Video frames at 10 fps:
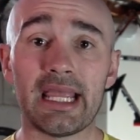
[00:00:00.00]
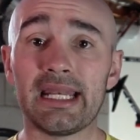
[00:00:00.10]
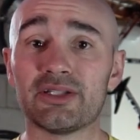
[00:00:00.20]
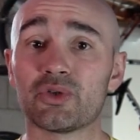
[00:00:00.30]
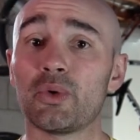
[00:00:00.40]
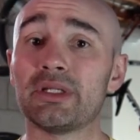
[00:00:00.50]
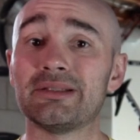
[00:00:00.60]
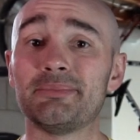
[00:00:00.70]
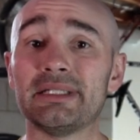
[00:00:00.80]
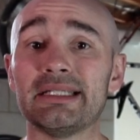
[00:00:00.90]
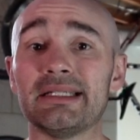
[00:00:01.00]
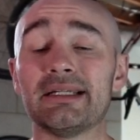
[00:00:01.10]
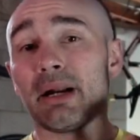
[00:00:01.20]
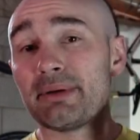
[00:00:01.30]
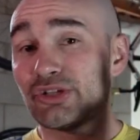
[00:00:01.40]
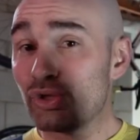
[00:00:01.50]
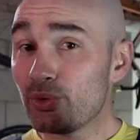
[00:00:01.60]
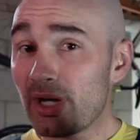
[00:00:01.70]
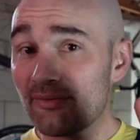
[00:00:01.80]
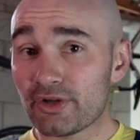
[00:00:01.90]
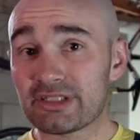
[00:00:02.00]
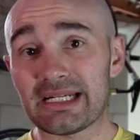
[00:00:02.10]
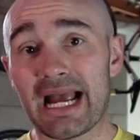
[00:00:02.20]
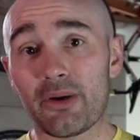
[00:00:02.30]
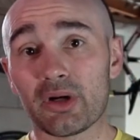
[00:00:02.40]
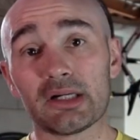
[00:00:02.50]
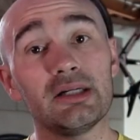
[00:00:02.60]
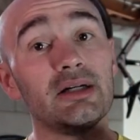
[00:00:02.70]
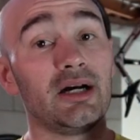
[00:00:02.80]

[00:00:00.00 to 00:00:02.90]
and it's going to be probably two efforts an hour